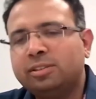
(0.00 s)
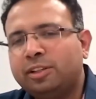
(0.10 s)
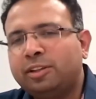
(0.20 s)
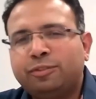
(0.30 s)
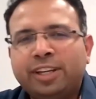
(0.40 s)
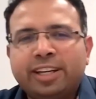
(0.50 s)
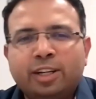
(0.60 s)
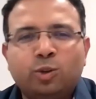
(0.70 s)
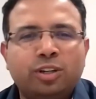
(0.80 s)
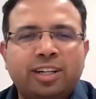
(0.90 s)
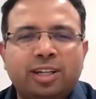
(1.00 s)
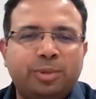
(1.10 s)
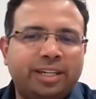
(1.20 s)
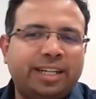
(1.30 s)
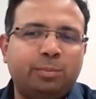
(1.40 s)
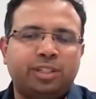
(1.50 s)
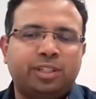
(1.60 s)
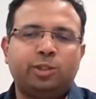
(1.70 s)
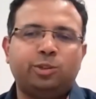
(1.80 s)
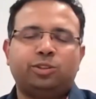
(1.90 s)
if we can go a little bit
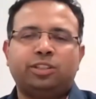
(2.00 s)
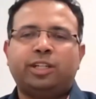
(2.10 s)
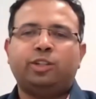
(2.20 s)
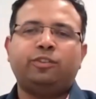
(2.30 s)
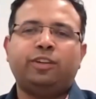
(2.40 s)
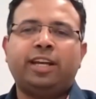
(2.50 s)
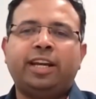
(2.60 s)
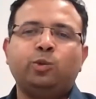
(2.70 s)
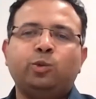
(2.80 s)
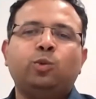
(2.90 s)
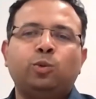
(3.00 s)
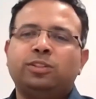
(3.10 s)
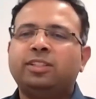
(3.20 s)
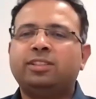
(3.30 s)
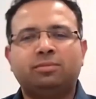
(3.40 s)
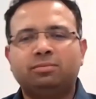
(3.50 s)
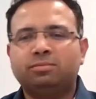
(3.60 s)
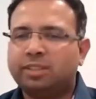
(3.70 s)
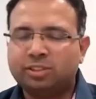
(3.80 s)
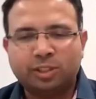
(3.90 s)
deeper into, kind of AI tools and
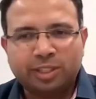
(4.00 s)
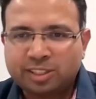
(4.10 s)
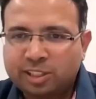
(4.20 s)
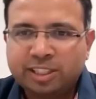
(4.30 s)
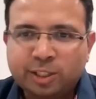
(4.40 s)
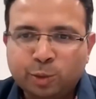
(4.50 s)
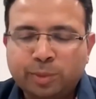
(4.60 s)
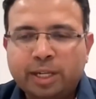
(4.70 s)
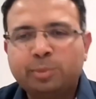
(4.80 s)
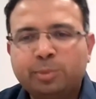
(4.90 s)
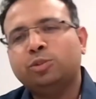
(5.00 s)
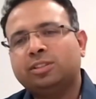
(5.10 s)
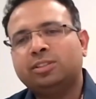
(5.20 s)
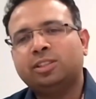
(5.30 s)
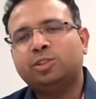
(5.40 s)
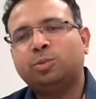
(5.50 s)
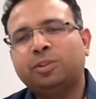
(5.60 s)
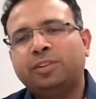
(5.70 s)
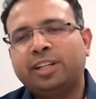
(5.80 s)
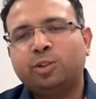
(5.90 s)
et cetera, that you might be using, it
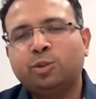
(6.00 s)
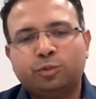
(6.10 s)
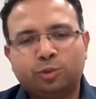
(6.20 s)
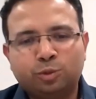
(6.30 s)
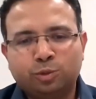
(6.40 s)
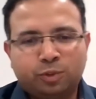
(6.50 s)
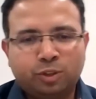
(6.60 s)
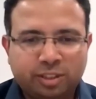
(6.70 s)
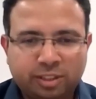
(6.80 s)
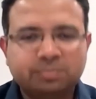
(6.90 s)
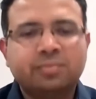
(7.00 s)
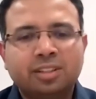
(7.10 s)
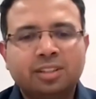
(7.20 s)
should be very good to the